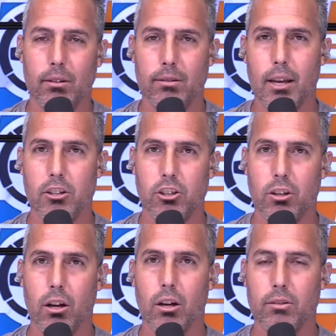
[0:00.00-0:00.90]

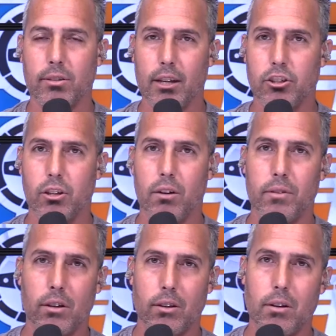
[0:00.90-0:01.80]
section
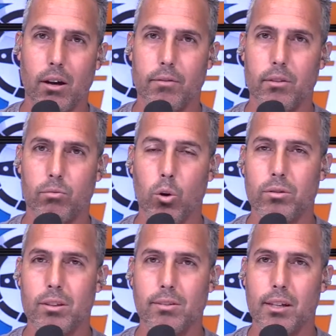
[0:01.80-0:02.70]
of the
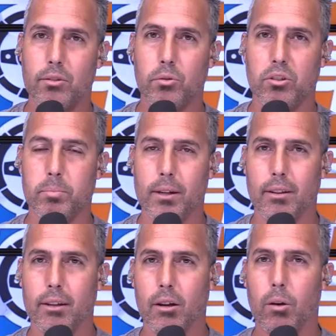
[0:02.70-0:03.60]
road to the sale, so to
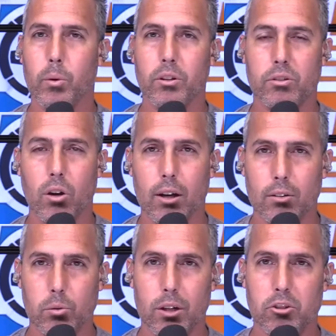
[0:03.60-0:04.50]
speak. Like when you're
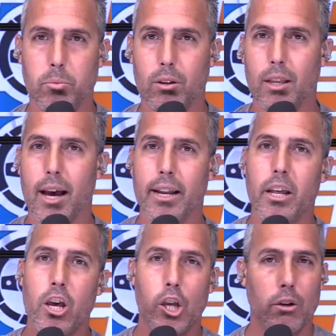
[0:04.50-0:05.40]
talking to a customer online,
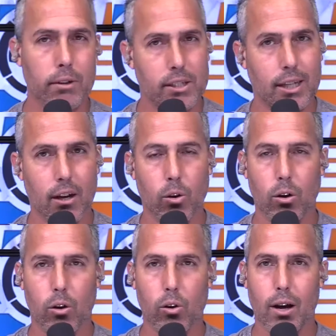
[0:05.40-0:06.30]
you're reaching out,
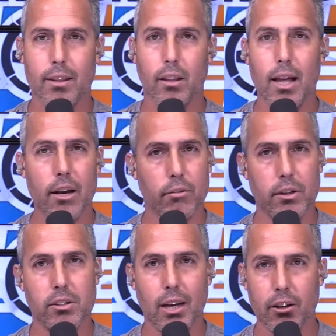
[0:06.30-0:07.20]
or on the lot, you're
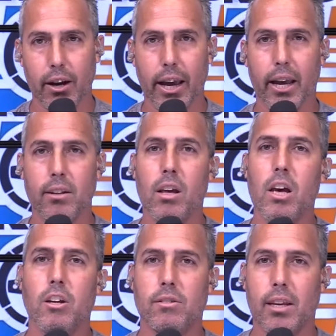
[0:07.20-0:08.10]
reaching out your hand,
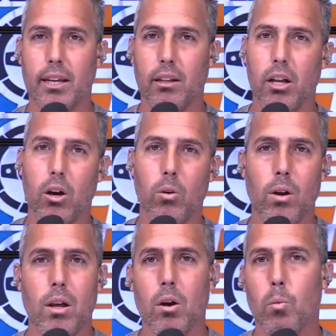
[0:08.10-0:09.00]
you're saying,
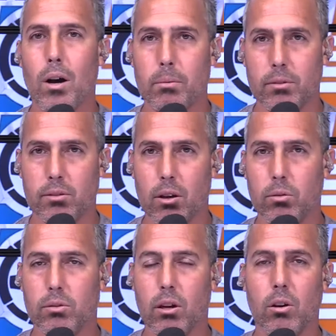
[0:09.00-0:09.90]
hello, welcome to
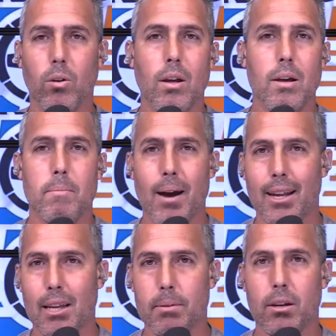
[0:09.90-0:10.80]
so-and-so,
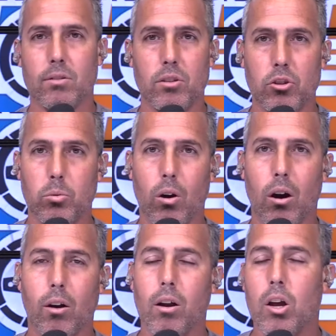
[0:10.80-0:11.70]
my name is, and you
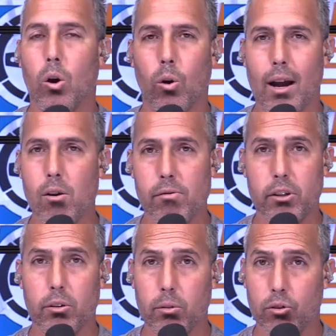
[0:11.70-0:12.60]
are, or however
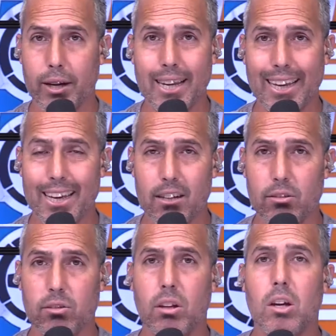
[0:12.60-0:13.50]
your greeting
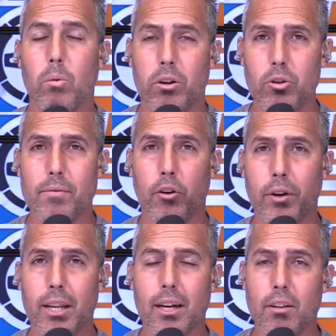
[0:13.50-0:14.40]
is. Well, you have a
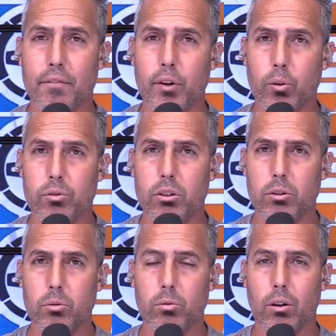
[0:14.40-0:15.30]
greeting on the phone
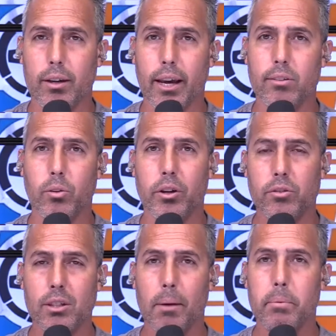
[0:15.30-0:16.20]
too, okay? So
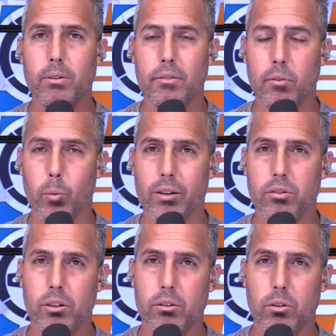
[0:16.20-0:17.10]
here's a couple of different
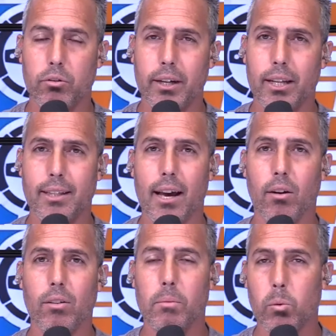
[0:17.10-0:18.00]
ways you can do the greeting.
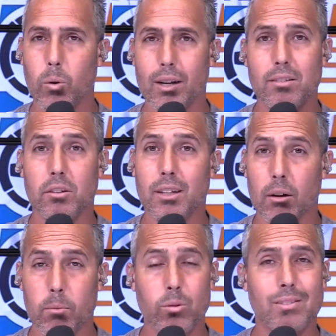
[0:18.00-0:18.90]
Now, number one is your
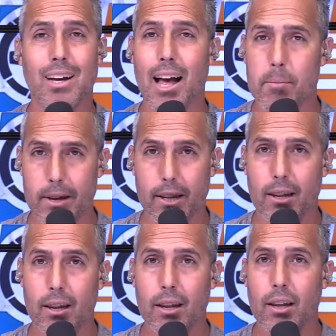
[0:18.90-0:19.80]
most common.